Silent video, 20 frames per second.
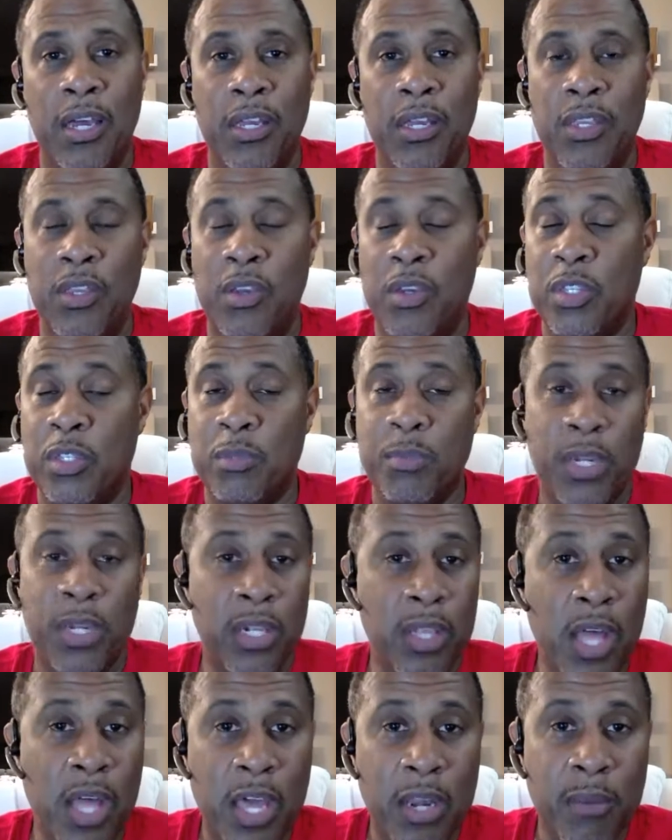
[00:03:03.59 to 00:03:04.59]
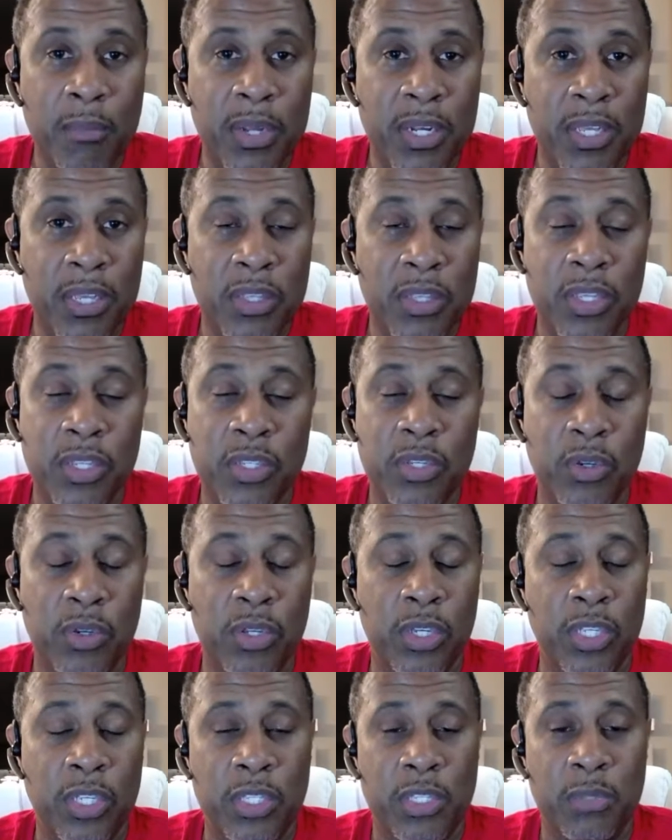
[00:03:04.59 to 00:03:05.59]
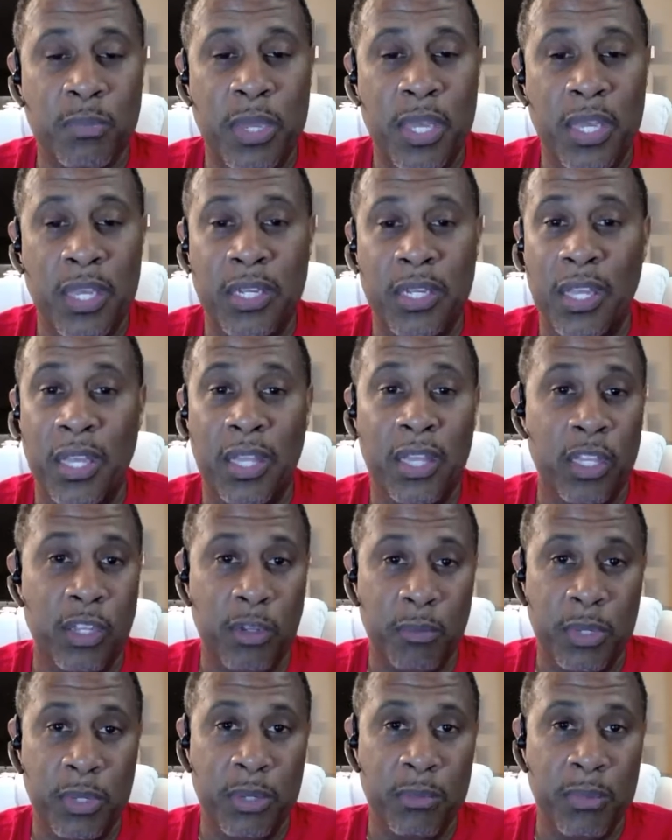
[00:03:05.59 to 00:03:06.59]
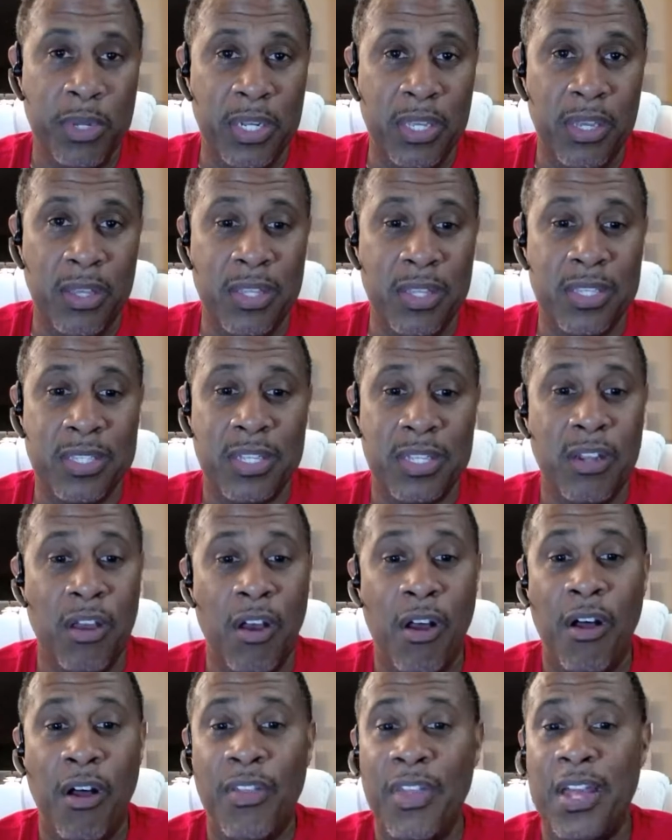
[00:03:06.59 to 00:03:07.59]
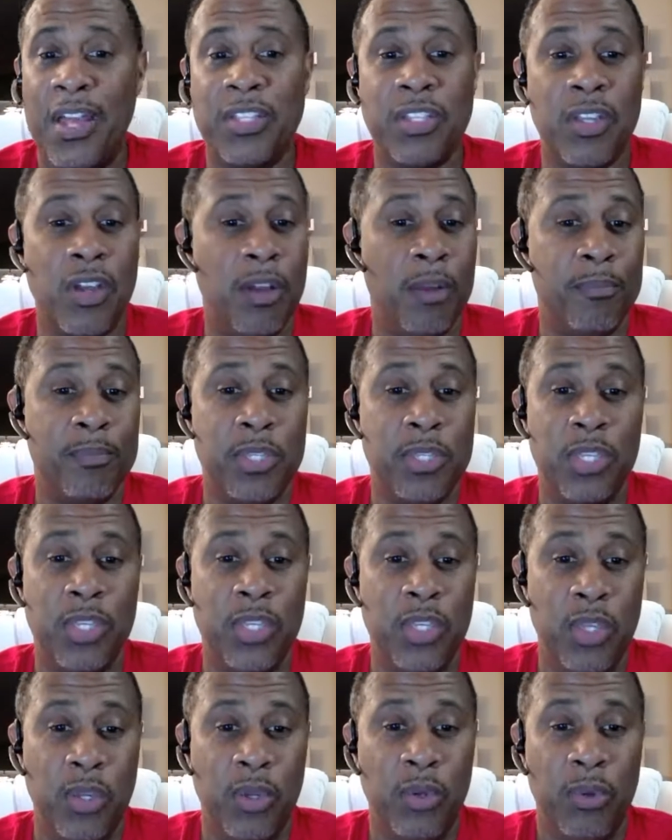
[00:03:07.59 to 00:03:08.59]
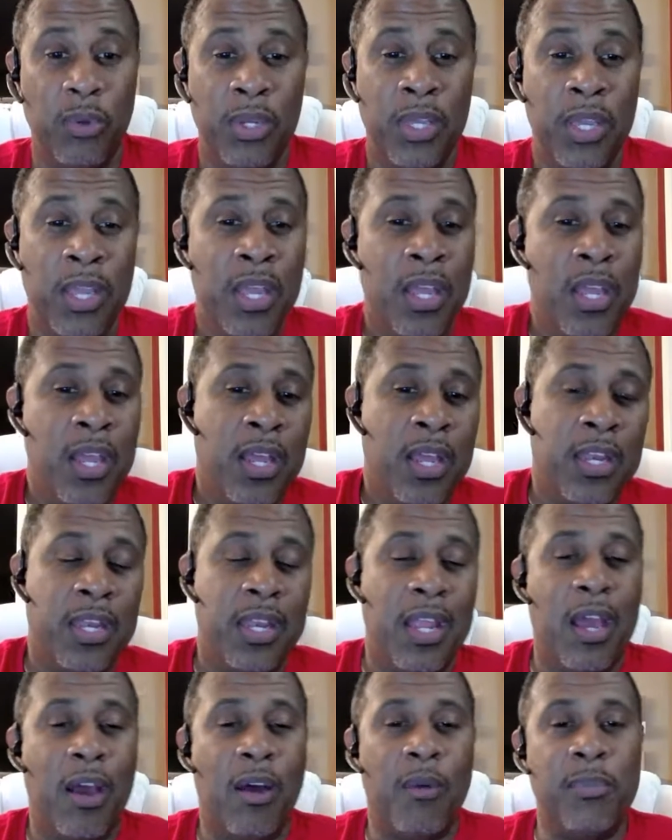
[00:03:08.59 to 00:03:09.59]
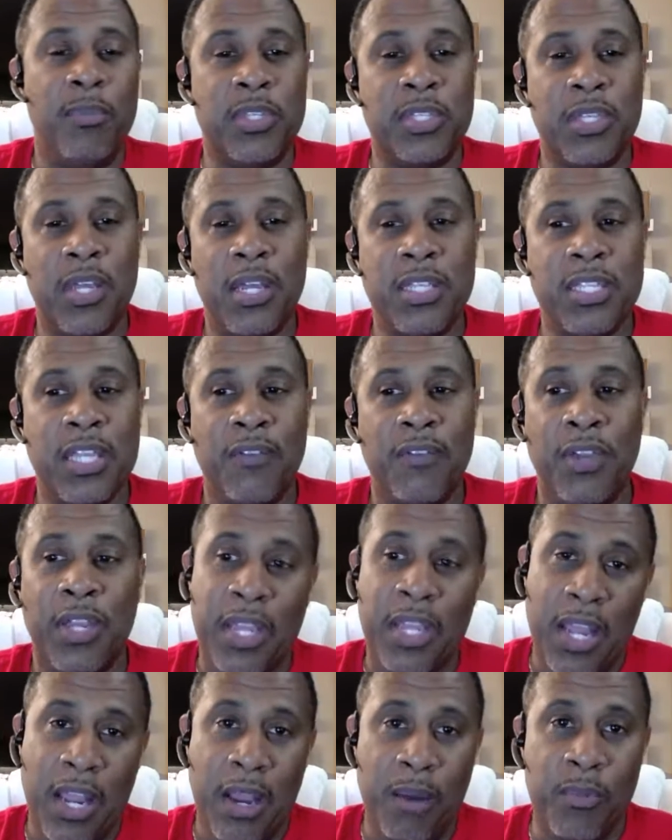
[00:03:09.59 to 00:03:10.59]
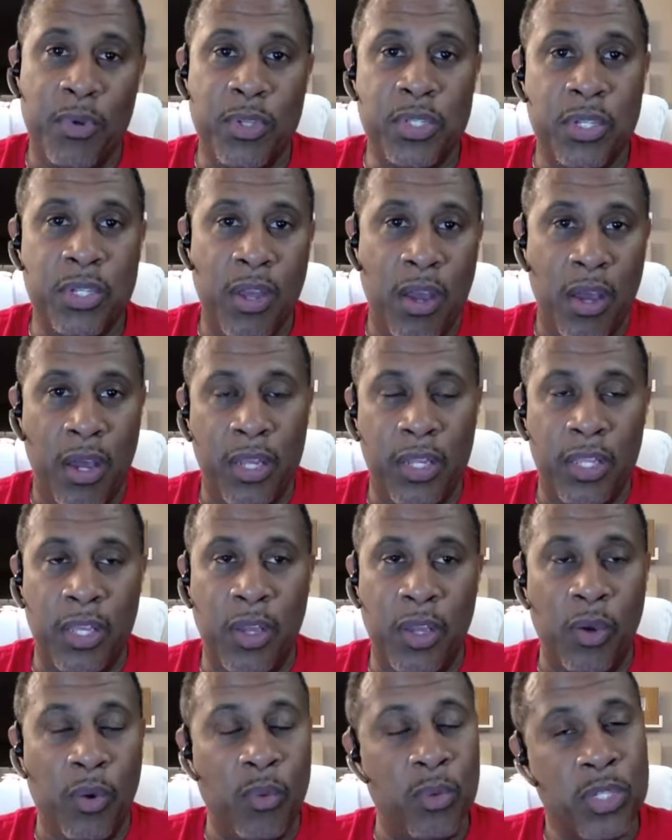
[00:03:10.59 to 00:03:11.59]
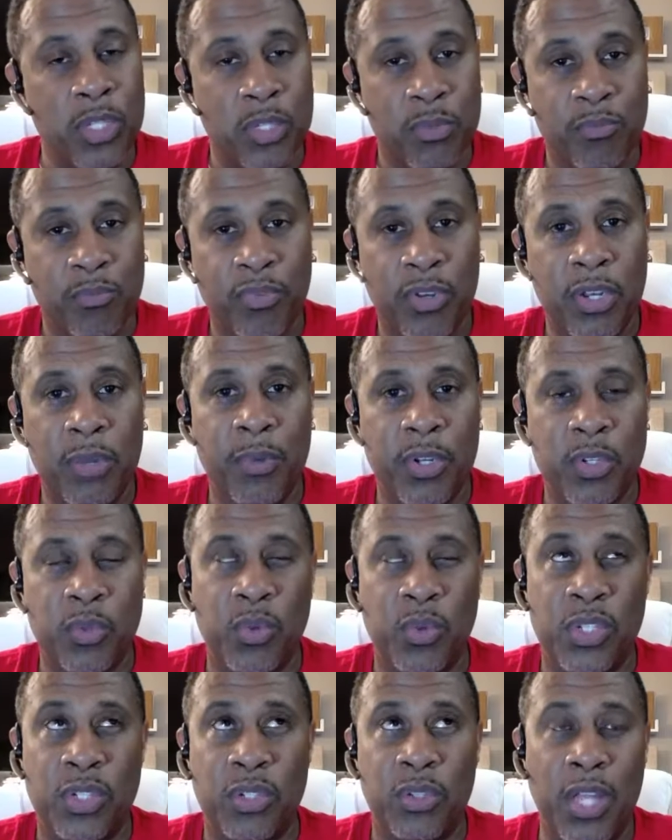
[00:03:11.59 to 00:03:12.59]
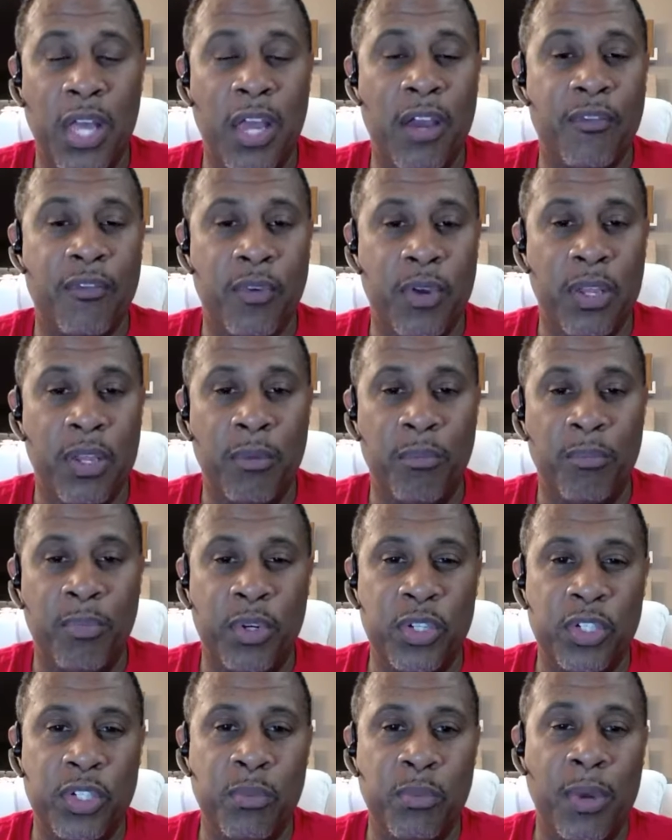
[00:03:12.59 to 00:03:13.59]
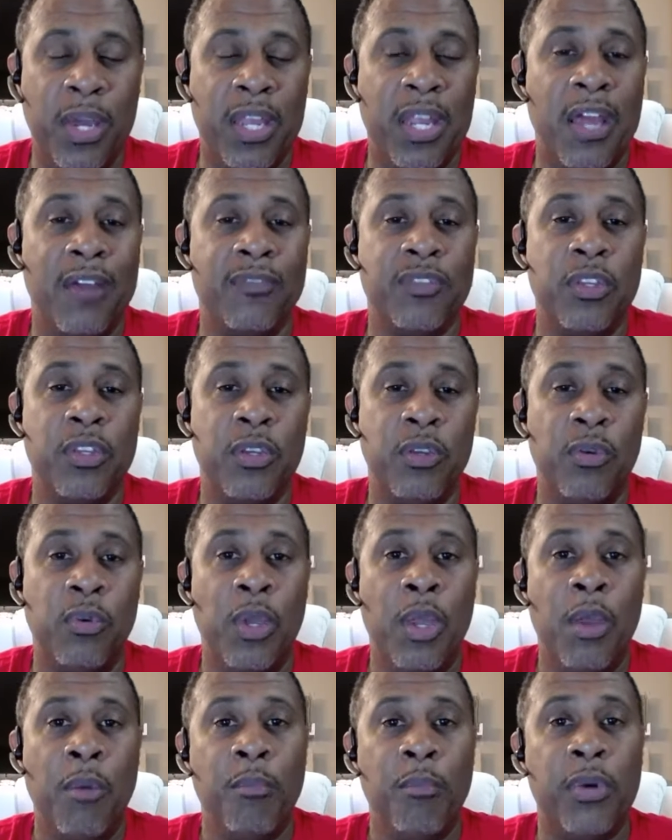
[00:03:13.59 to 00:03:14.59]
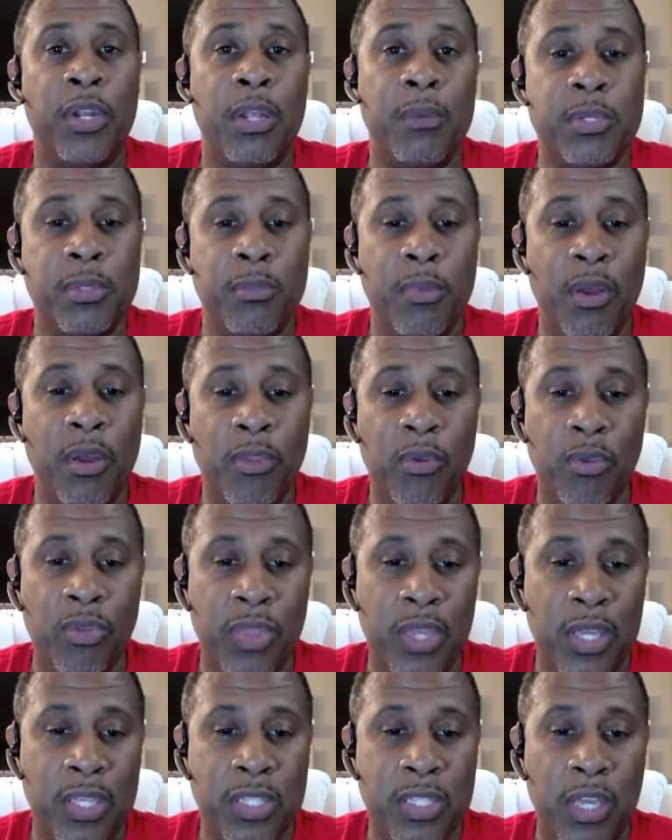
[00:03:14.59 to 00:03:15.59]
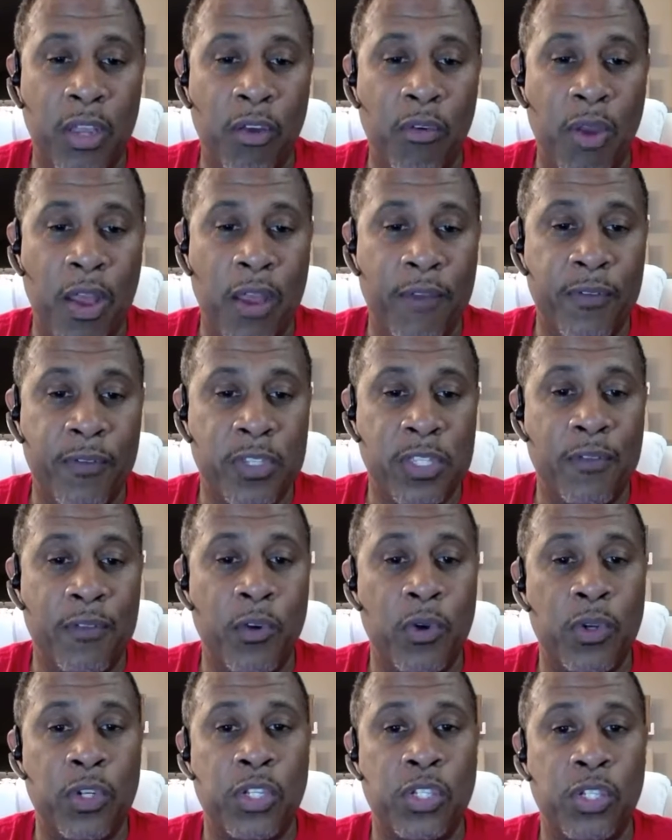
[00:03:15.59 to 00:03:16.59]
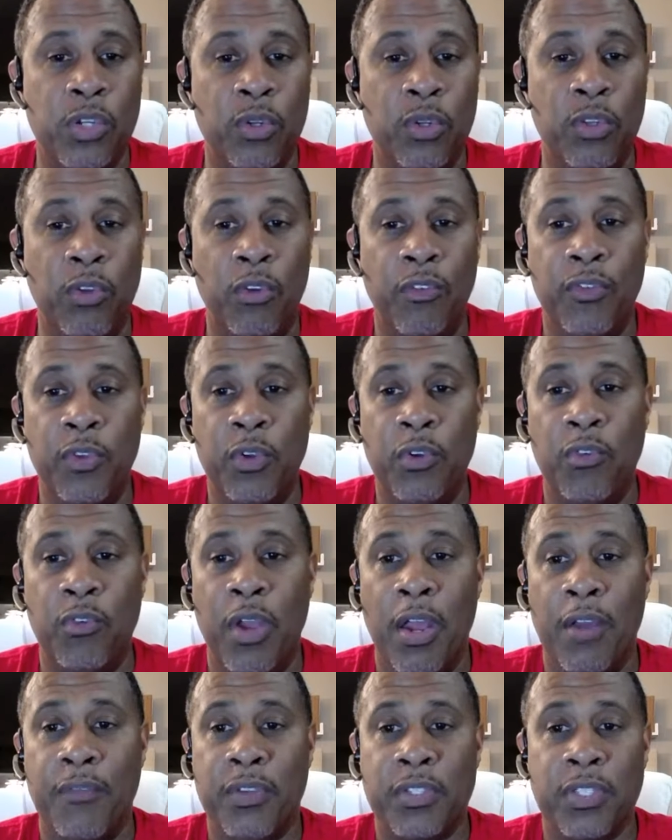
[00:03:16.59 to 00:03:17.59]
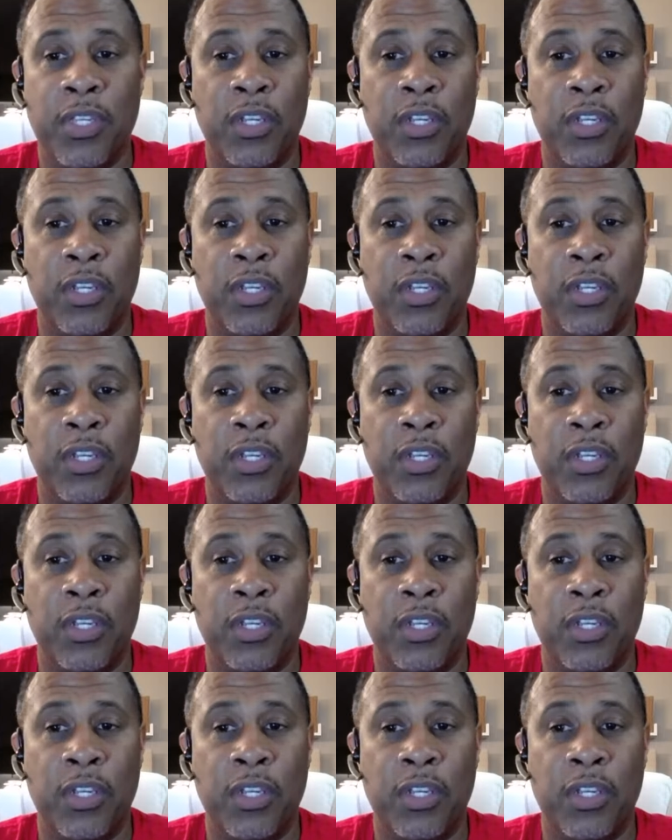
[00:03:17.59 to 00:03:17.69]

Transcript: You can spend a lot of money on this, or you can spend a little bit of money on this, and all that's up to you. Now, besides having cameras and audio, which is pretty much what you'll have for inputs, you might have to put up some other things like graphics. I've already shown you a few graphics. I can